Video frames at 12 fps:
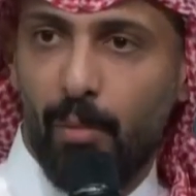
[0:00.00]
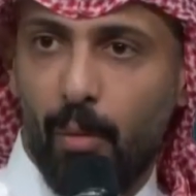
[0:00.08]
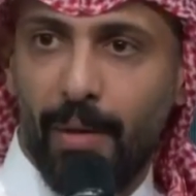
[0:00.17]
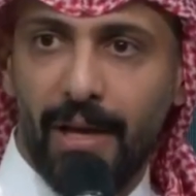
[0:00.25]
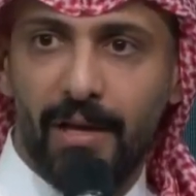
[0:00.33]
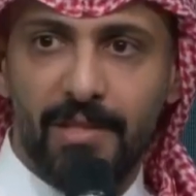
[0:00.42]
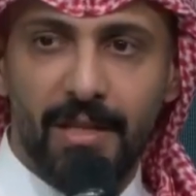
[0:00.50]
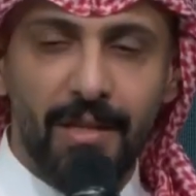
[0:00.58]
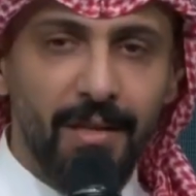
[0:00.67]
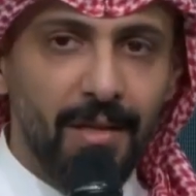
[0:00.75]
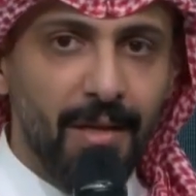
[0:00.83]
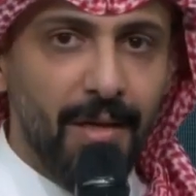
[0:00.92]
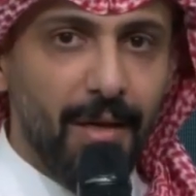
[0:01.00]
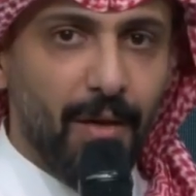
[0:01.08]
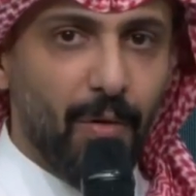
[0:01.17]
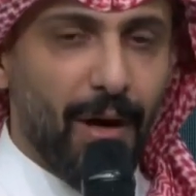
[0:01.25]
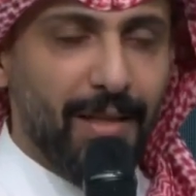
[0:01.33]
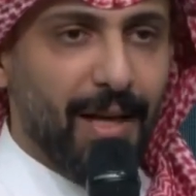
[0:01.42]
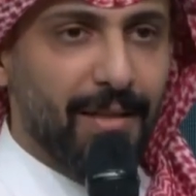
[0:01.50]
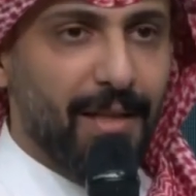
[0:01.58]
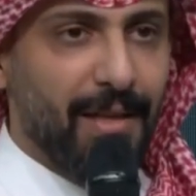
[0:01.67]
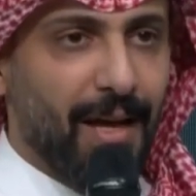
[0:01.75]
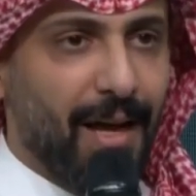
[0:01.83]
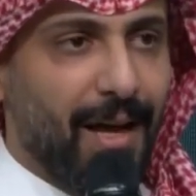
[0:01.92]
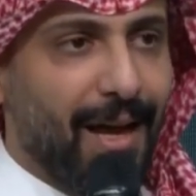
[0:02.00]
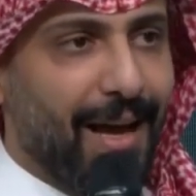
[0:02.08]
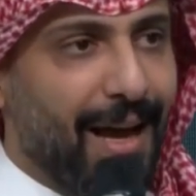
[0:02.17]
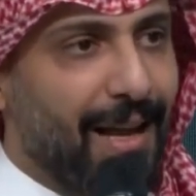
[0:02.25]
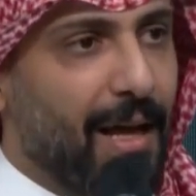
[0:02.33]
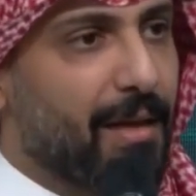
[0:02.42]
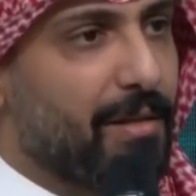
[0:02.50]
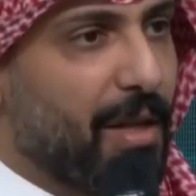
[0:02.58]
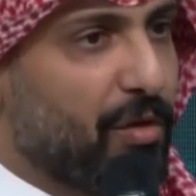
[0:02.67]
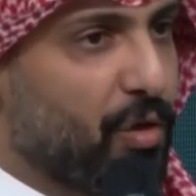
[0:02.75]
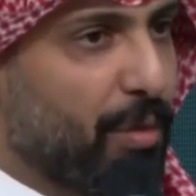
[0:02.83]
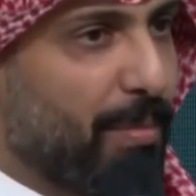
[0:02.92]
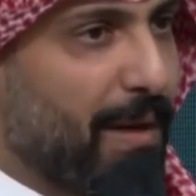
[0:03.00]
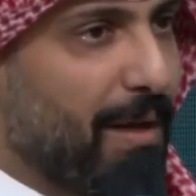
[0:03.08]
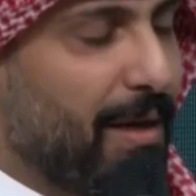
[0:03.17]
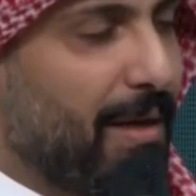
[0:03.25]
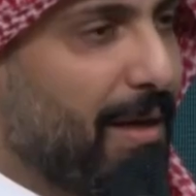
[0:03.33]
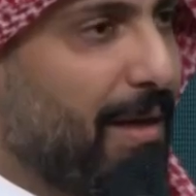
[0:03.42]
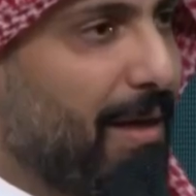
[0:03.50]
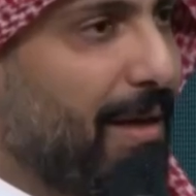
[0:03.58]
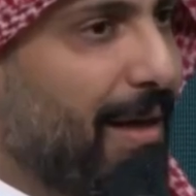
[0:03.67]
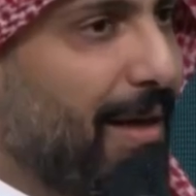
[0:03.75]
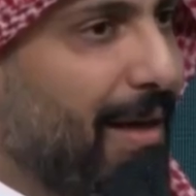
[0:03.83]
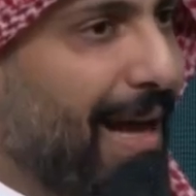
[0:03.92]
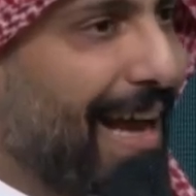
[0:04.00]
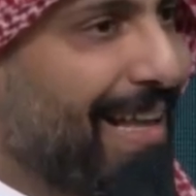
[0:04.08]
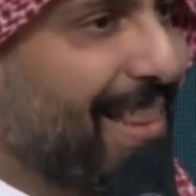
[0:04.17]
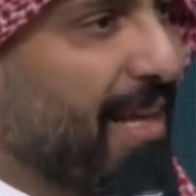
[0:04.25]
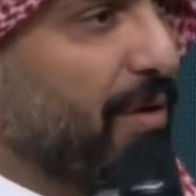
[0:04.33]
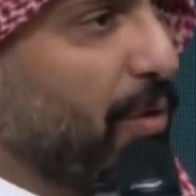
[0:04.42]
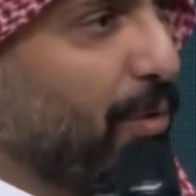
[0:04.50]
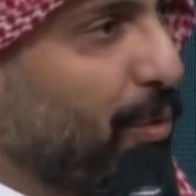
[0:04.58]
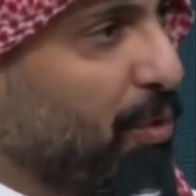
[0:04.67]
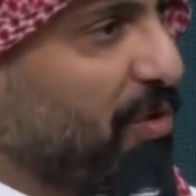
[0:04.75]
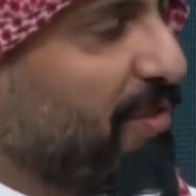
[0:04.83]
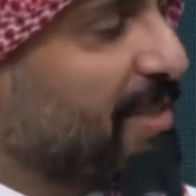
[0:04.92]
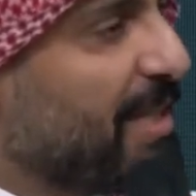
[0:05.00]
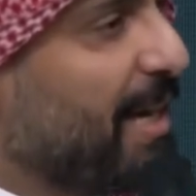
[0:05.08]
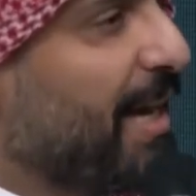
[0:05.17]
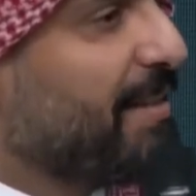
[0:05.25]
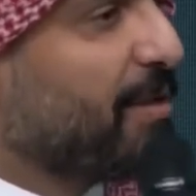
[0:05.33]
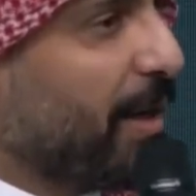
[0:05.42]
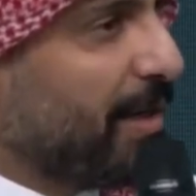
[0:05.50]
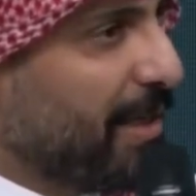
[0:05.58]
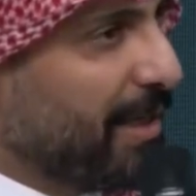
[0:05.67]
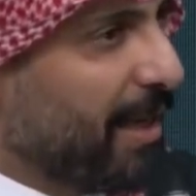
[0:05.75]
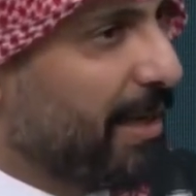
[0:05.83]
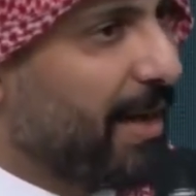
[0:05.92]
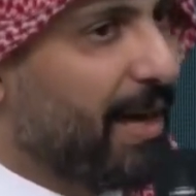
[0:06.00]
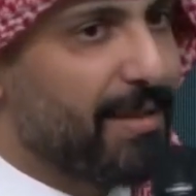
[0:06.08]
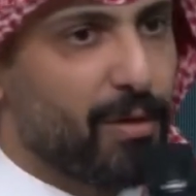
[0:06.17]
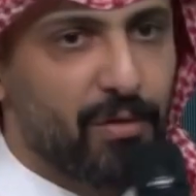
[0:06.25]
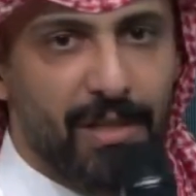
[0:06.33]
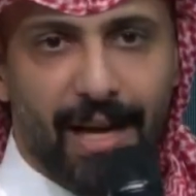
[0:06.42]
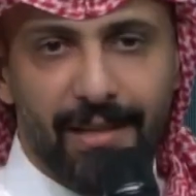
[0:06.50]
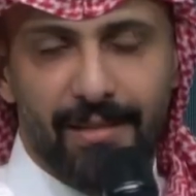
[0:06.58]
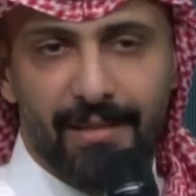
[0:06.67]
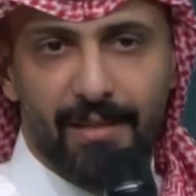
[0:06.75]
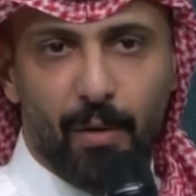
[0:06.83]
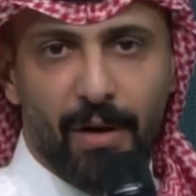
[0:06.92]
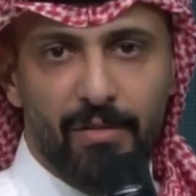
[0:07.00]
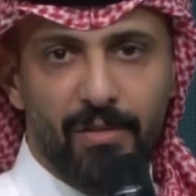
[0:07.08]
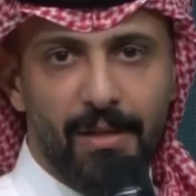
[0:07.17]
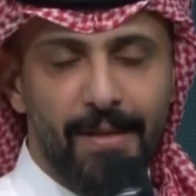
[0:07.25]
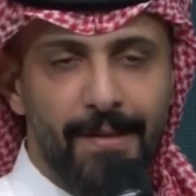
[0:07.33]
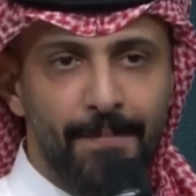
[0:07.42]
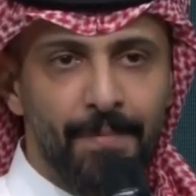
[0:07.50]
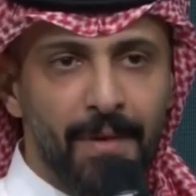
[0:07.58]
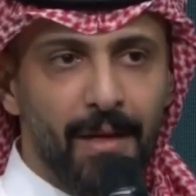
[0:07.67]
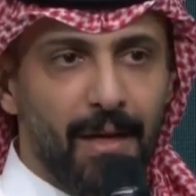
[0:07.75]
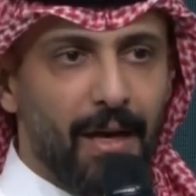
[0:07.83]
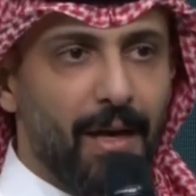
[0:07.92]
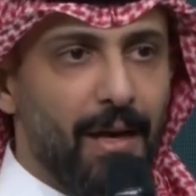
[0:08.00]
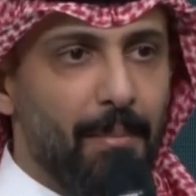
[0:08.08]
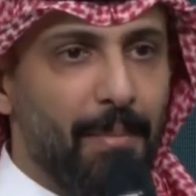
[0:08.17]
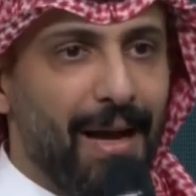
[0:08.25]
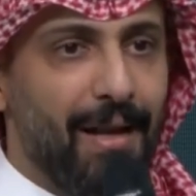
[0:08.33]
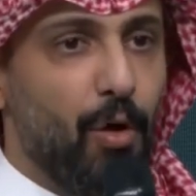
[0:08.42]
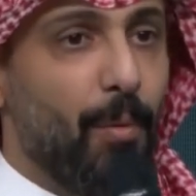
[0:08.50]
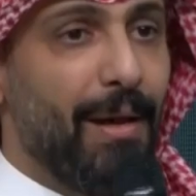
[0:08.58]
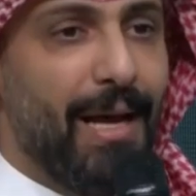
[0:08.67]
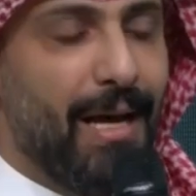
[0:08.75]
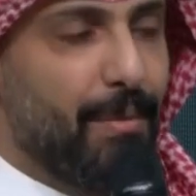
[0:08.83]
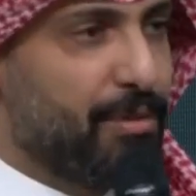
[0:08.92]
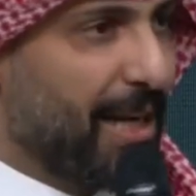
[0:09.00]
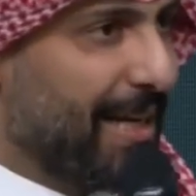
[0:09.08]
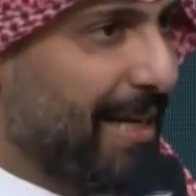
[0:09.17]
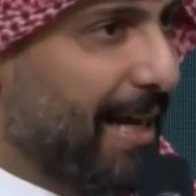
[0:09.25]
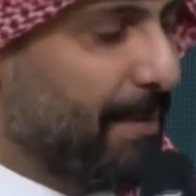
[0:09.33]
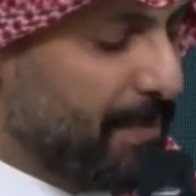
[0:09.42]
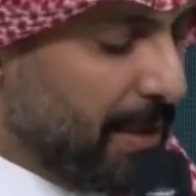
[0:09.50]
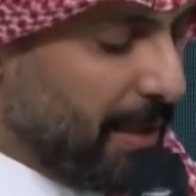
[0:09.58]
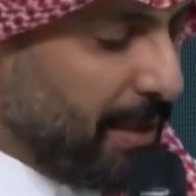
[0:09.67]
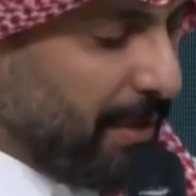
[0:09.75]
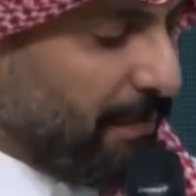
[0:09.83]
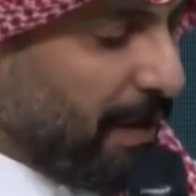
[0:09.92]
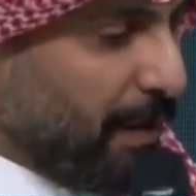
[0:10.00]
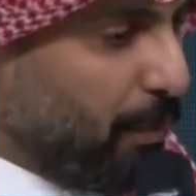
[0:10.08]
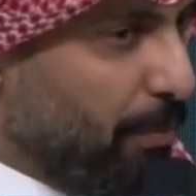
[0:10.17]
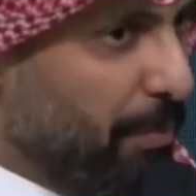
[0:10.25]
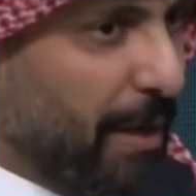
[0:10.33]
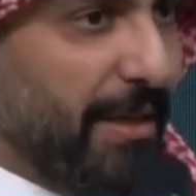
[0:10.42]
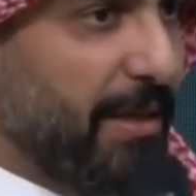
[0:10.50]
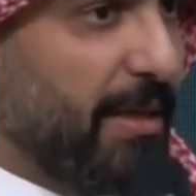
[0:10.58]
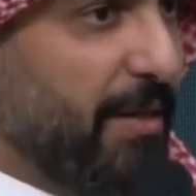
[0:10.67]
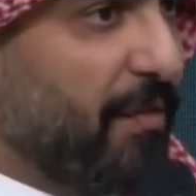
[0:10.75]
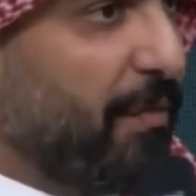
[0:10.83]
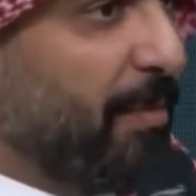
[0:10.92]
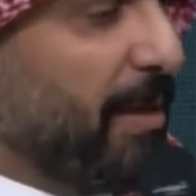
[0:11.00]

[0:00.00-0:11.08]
the industry, and also it's created an experience that's better in enhancing the communication with the client in